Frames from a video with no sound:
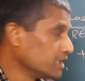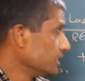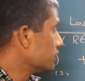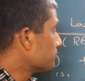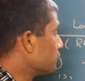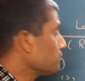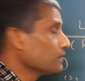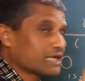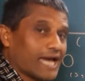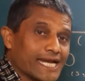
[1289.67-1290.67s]
It would
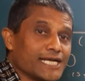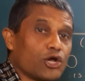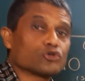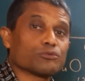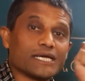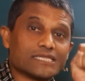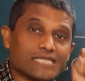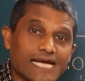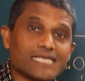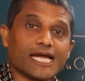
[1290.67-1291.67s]
be carried out by
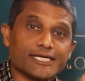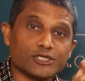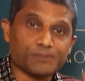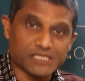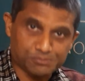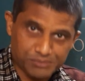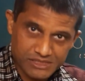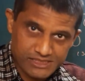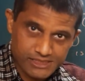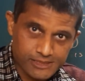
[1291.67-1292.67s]
that kind of a
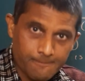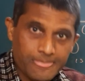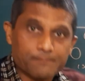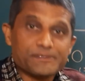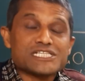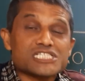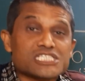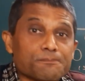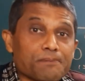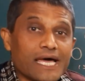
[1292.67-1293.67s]
species which is
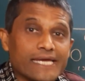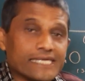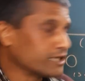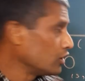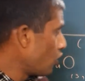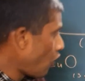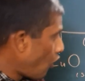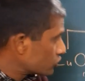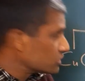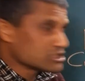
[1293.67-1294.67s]
supplying
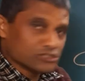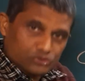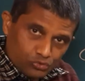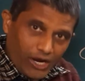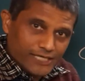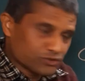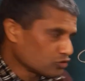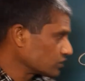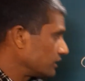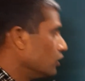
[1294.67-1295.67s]
oxygen to
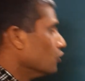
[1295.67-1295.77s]
hydrogen.